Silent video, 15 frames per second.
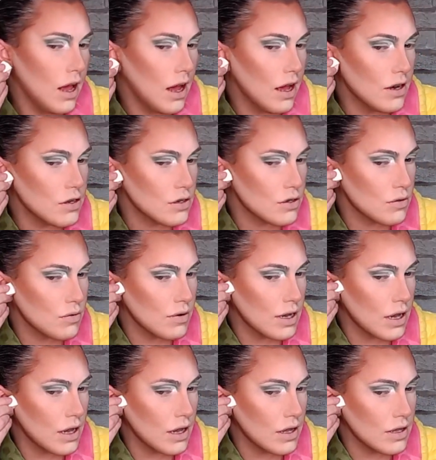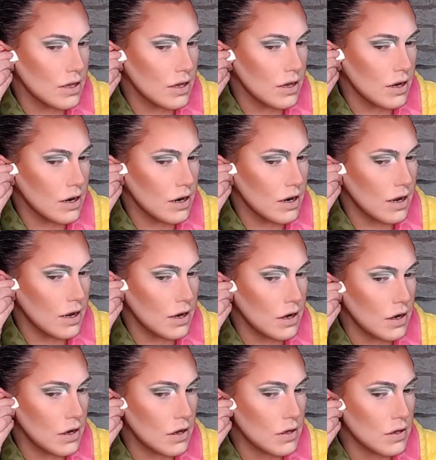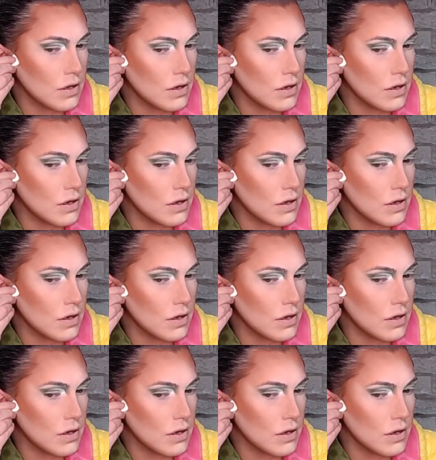and just go ahead here and just